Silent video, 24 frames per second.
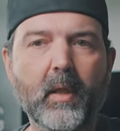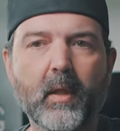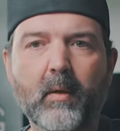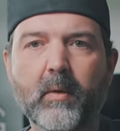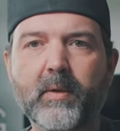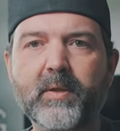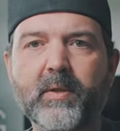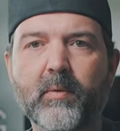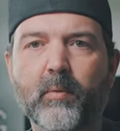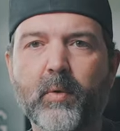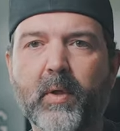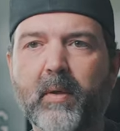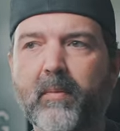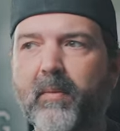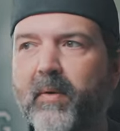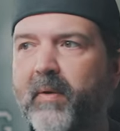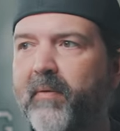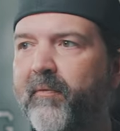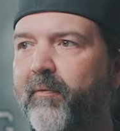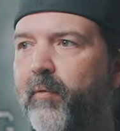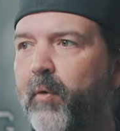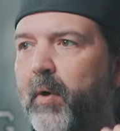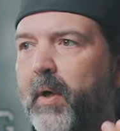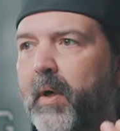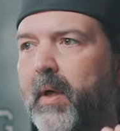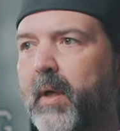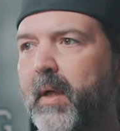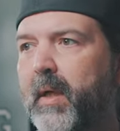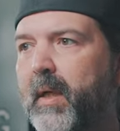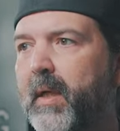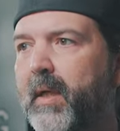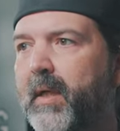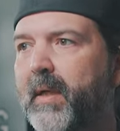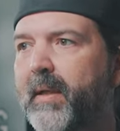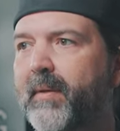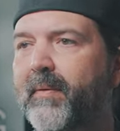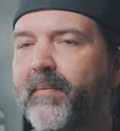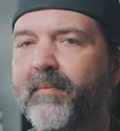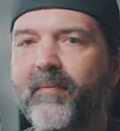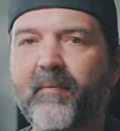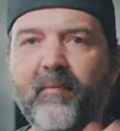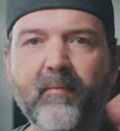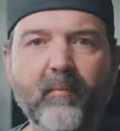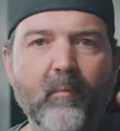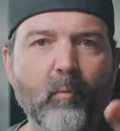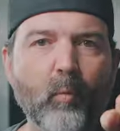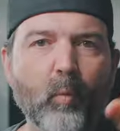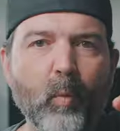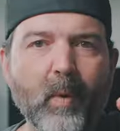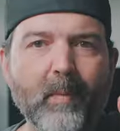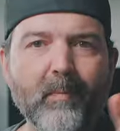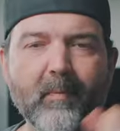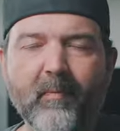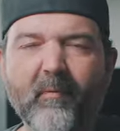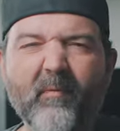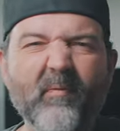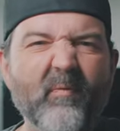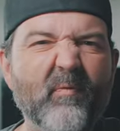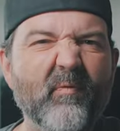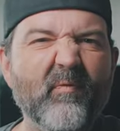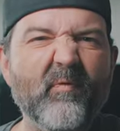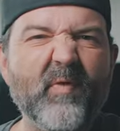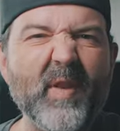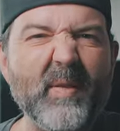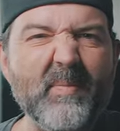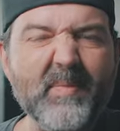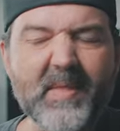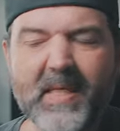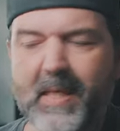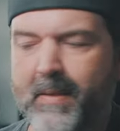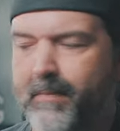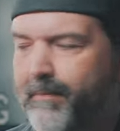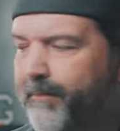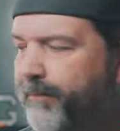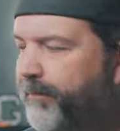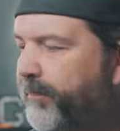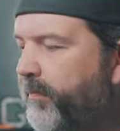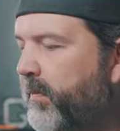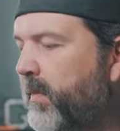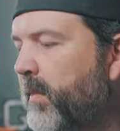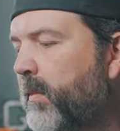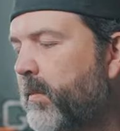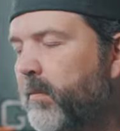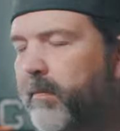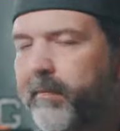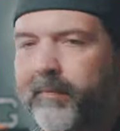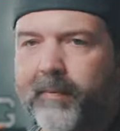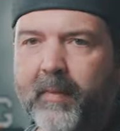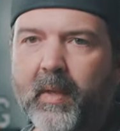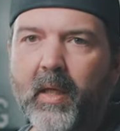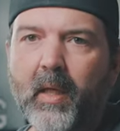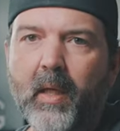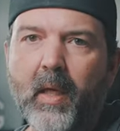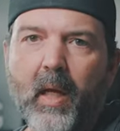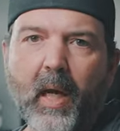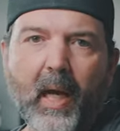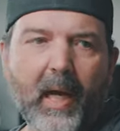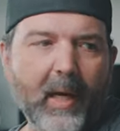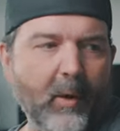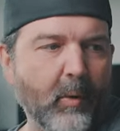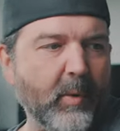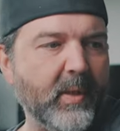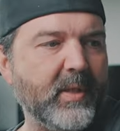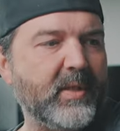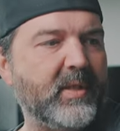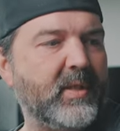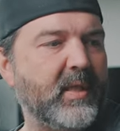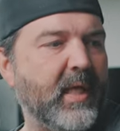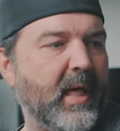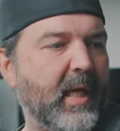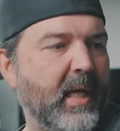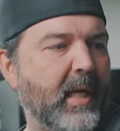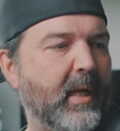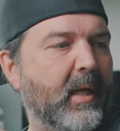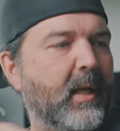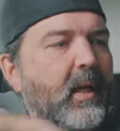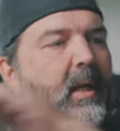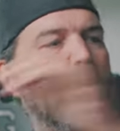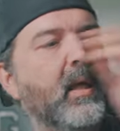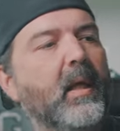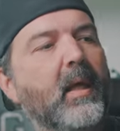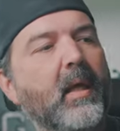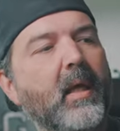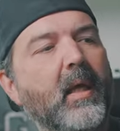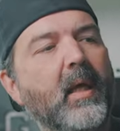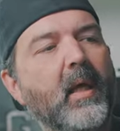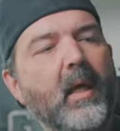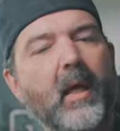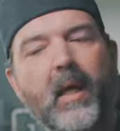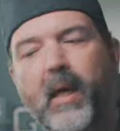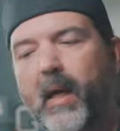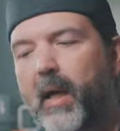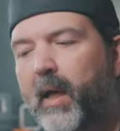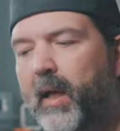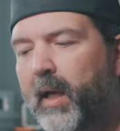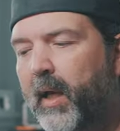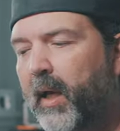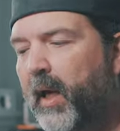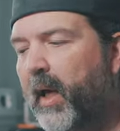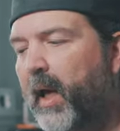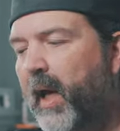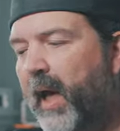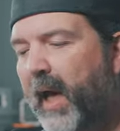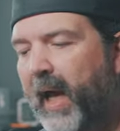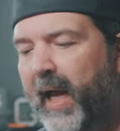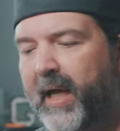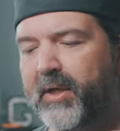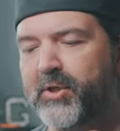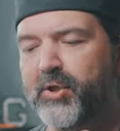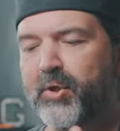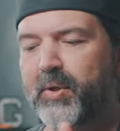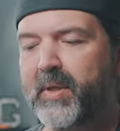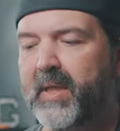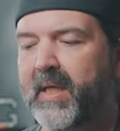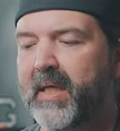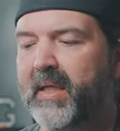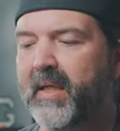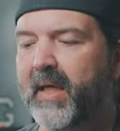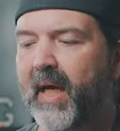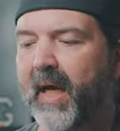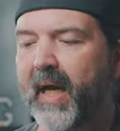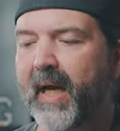what's the word I'm looking for? Wim flimsy? I always say, as you need the